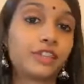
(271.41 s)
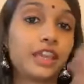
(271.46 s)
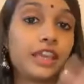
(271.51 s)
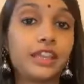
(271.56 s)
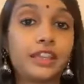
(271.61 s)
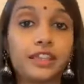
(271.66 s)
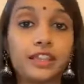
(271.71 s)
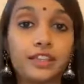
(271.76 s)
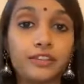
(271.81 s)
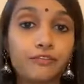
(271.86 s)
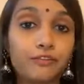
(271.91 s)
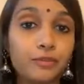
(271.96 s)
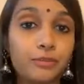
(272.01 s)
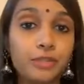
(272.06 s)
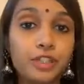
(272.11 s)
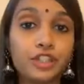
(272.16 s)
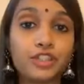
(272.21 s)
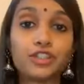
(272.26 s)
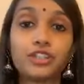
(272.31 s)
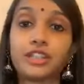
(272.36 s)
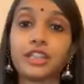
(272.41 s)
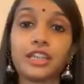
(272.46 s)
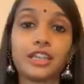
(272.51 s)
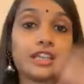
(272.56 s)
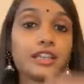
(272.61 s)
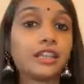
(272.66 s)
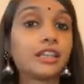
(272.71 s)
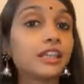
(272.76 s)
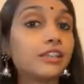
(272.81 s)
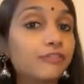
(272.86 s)
gain the information, take
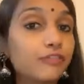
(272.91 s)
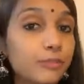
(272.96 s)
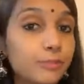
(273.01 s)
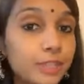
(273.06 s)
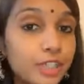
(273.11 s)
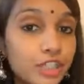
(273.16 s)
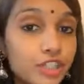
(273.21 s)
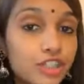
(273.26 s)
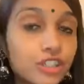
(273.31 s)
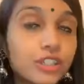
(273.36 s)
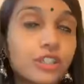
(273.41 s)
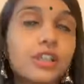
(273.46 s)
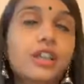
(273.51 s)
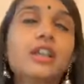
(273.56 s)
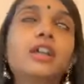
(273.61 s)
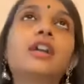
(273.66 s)
in the information?